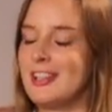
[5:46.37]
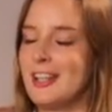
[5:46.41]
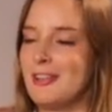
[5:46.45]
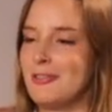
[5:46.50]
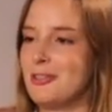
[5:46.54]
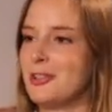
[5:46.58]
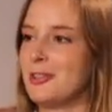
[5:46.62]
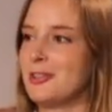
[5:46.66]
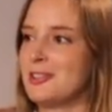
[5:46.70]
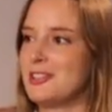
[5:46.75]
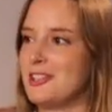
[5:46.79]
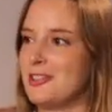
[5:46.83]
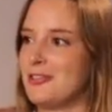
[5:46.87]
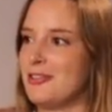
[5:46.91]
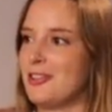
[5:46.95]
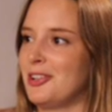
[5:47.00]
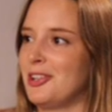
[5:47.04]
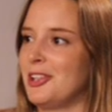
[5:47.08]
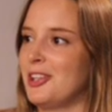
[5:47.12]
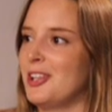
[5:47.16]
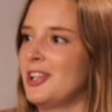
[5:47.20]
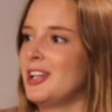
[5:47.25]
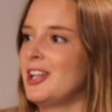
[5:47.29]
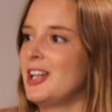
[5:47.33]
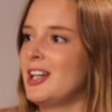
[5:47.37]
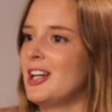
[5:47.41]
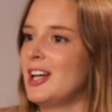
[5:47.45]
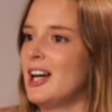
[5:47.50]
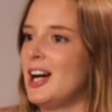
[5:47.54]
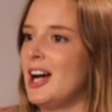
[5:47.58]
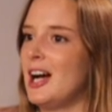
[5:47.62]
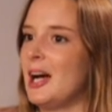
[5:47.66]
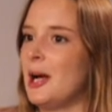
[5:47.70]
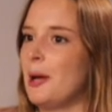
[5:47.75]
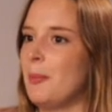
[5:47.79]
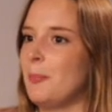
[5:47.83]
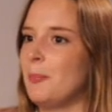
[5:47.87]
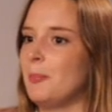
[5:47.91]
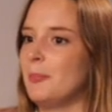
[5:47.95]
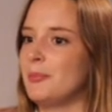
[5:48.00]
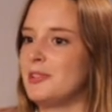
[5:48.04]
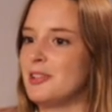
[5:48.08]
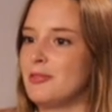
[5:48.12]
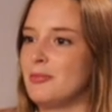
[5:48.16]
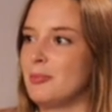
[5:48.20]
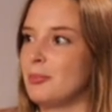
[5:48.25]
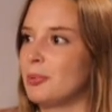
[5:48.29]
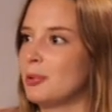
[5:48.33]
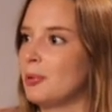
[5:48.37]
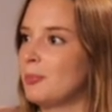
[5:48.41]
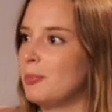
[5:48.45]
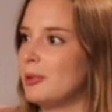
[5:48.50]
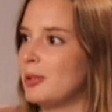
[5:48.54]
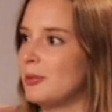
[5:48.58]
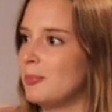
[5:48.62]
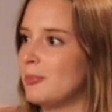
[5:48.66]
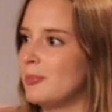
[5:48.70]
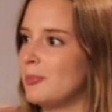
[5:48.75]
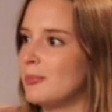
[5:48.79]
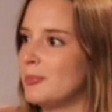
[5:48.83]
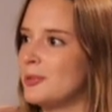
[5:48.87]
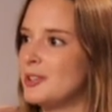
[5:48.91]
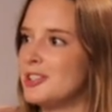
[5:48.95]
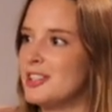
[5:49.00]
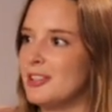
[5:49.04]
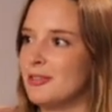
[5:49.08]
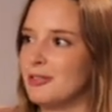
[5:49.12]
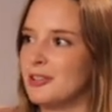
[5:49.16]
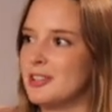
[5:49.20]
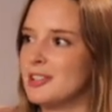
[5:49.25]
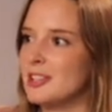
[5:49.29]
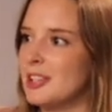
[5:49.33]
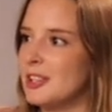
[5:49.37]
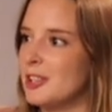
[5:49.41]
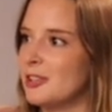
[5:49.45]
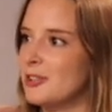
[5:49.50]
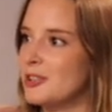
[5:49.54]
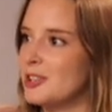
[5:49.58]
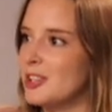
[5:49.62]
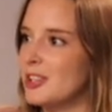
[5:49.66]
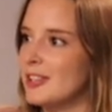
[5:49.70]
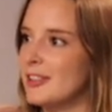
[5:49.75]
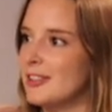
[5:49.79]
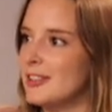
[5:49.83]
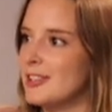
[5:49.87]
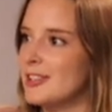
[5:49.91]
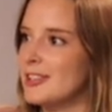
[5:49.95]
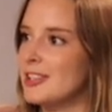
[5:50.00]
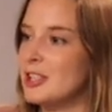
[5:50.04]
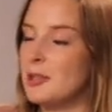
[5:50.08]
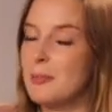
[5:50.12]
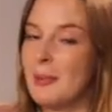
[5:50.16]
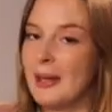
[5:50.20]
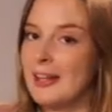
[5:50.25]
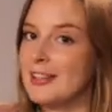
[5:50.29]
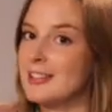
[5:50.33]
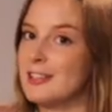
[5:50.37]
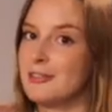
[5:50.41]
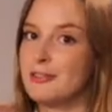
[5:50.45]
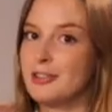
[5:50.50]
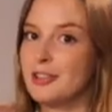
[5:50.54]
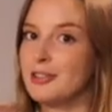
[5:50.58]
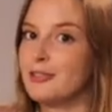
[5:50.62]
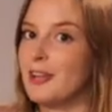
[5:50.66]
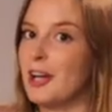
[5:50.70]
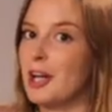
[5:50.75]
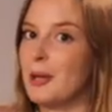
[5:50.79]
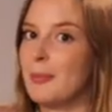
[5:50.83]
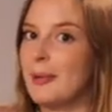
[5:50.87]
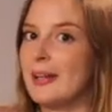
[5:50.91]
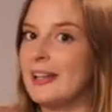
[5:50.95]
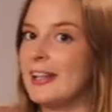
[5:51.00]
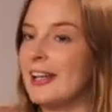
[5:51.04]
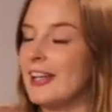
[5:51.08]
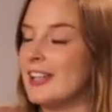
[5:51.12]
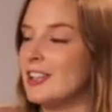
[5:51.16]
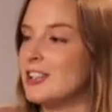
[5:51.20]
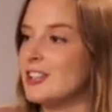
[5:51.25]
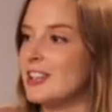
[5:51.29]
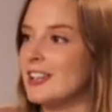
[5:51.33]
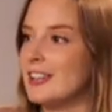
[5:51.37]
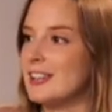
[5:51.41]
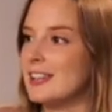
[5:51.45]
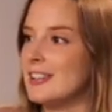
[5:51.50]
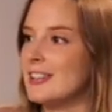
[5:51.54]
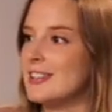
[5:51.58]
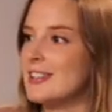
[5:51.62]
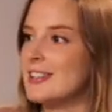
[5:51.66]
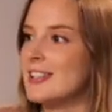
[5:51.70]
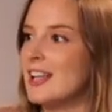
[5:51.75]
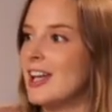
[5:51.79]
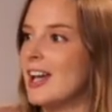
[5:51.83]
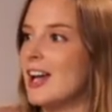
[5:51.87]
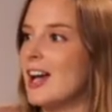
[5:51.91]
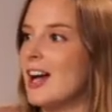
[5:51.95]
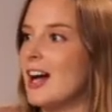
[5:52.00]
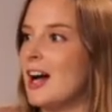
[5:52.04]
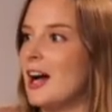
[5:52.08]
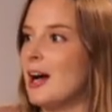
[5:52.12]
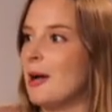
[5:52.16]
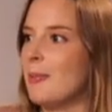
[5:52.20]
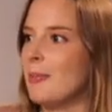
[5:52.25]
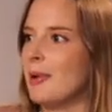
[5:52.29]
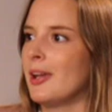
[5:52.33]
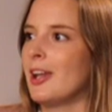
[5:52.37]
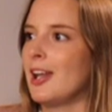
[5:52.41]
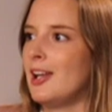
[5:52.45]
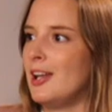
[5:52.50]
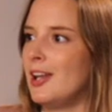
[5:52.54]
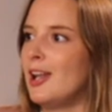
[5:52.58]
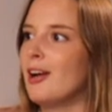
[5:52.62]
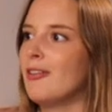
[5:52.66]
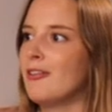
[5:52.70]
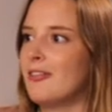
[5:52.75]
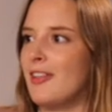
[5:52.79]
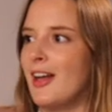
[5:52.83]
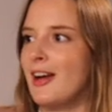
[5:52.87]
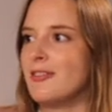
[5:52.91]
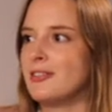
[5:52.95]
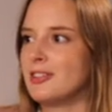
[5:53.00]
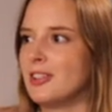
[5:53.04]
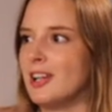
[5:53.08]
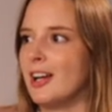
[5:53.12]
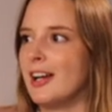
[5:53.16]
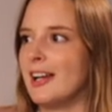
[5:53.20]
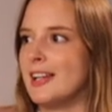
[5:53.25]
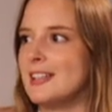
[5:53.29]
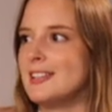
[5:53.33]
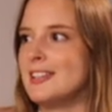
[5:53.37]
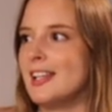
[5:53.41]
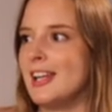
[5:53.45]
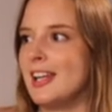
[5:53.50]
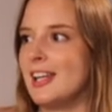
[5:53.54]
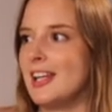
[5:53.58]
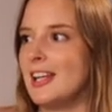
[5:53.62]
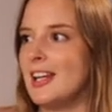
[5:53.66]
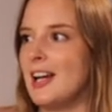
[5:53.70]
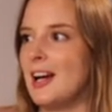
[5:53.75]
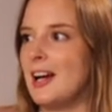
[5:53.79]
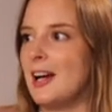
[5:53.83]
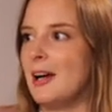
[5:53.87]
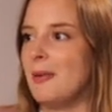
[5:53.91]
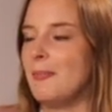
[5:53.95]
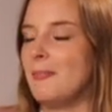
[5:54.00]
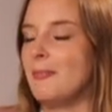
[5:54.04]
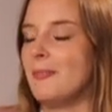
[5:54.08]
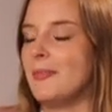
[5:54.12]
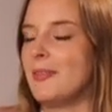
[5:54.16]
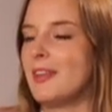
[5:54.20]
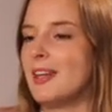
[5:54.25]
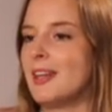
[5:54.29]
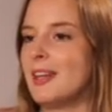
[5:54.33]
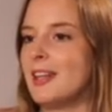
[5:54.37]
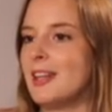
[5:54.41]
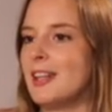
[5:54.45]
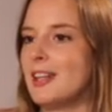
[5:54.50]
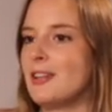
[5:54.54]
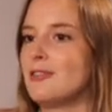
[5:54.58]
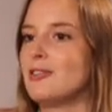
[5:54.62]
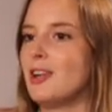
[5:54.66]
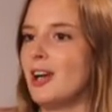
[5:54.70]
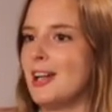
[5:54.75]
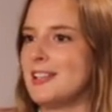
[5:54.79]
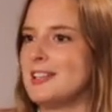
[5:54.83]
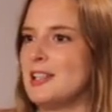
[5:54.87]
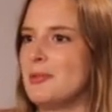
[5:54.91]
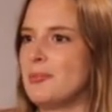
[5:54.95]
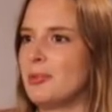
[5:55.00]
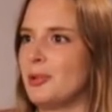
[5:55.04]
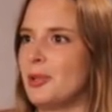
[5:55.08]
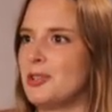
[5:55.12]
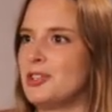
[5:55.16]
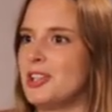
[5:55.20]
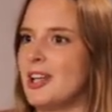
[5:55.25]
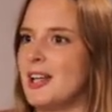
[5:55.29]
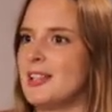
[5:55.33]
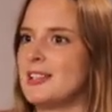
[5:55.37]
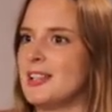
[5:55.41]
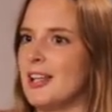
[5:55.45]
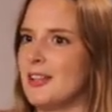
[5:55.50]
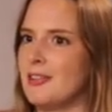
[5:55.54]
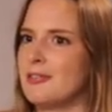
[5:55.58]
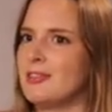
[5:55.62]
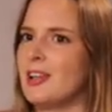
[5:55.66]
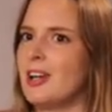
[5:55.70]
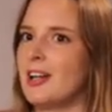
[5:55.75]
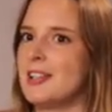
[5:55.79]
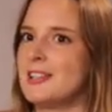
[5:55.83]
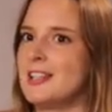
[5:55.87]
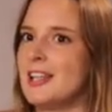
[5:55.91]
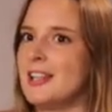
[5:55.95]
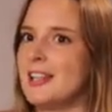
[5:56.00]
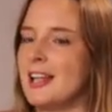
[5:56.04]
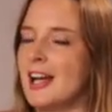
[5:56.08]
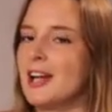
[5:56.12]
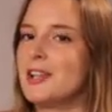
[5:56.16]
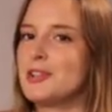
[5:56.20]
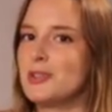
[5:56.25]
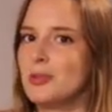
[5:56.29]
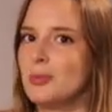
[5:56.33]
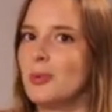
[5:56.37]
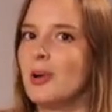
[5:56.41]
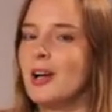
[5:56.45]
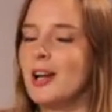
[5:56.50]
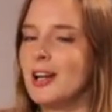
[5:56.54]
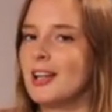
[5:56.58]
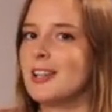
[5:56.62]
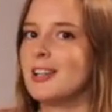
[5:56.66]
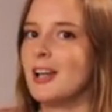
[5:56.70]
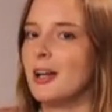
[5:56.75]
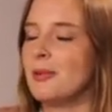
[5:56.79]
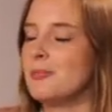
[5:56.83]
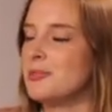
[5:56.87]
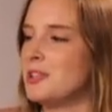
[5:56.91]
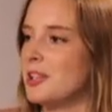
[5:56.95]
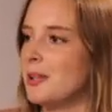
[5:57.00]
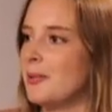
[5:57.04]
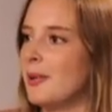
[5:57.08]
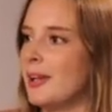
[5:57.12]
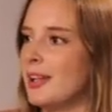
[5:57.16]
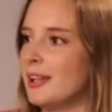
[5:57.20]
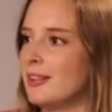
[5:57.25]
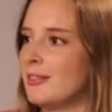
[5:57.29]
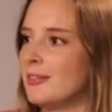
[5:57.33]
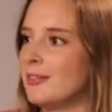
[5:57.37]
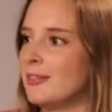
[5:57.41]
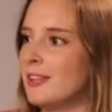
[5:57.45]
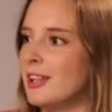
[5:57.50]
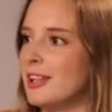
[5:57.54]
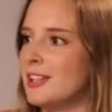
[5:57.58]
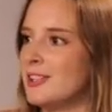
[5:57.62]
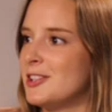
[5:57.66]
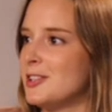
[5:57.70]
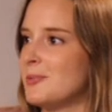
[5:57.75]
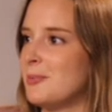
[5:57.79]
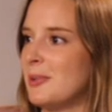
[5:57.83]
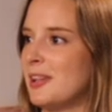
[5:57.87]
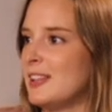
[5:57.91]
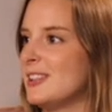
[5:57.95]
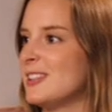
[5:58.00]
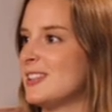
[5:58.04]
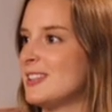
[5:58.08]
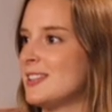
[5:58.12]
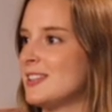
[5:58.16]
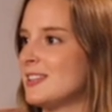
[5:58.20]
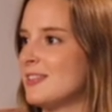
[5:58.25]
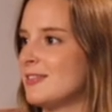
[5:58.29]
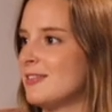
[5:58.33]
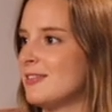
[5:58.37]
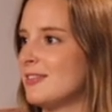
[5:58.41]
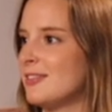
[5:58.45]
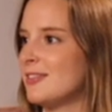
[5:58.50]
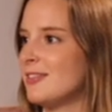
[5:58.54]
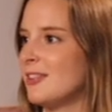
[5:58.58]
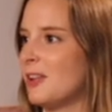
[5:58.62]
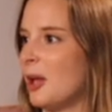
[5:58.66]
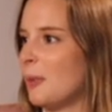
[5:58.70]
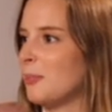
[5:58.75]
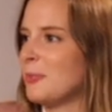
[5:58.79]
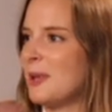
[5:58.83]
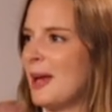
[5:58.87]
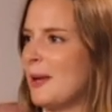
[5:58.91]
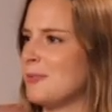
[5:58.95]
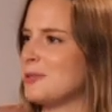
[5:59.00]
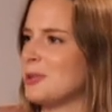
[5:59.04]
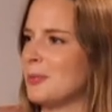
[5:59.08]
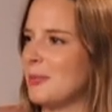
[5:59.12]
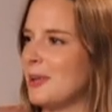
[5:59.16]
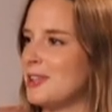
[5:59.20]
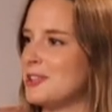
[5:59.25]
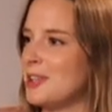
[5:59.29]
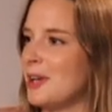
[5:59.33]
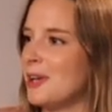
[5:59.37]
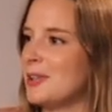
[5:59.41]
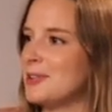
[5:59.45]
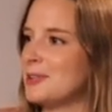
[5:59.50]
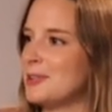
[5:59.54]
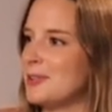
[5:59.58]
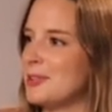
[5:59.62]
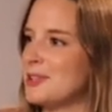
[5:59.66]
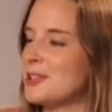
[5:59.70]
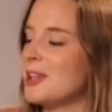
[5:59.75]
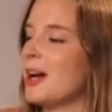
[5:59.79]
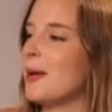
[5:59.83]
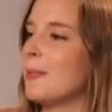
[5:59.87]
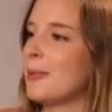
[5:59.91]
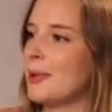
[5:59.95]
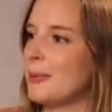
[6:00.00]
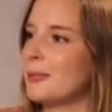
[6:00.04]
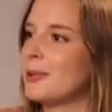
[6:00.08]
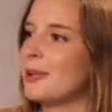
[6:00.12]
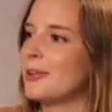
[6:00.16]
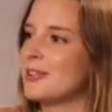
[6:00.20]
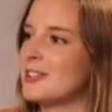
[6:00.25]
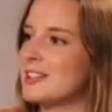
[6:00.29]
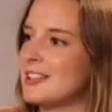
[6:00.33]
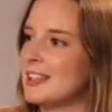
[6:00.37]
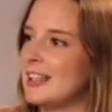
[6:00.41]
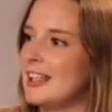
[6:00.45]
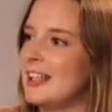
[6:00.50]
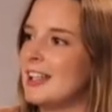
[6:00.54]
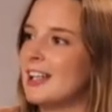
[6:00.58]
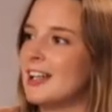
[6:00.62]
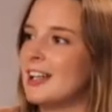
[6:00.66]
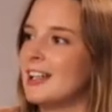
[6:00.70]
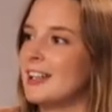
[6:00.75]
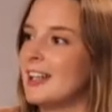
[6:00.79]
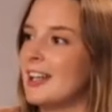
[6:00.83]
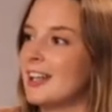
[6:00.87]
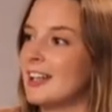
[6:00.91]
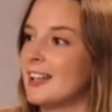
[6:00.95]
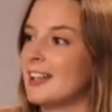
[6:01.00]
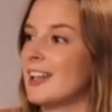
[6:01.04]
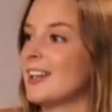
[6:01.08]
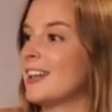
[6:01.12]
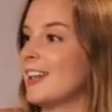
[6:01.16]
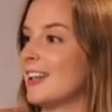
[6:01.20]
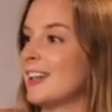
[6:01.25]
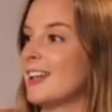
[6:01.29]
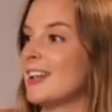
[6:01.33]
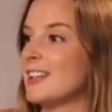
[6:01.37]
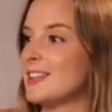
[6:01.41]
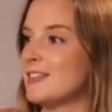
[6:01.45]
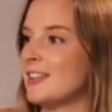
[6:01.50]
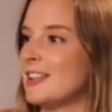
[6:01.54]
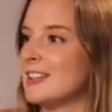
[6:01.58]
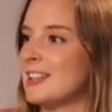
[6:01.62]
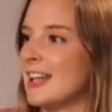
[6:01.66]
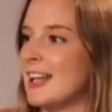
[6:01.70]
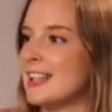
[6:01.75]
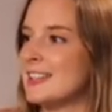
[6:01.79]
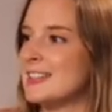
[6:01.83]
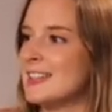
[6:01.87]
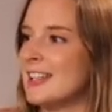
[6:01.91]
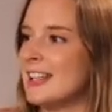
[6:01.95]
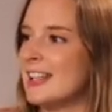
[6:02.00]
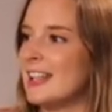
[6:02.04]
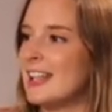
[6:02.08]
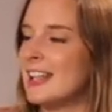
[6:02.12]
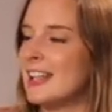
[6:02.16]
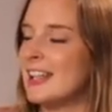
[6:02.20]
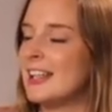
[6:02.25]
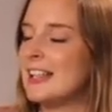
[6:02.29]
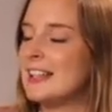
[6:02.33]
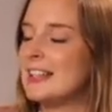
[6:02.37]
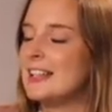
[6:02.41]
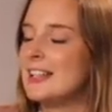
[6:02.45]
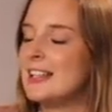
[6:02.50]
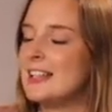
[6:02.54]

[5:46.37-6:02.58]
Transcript: They've got different problems, different solutions. You make different recommendations, and I love that variety. The variety in project and the variety in the actual work that I'm doing. It just means I'm kept on my toes all the time and I'm constantly learning, and I think that's fantastic.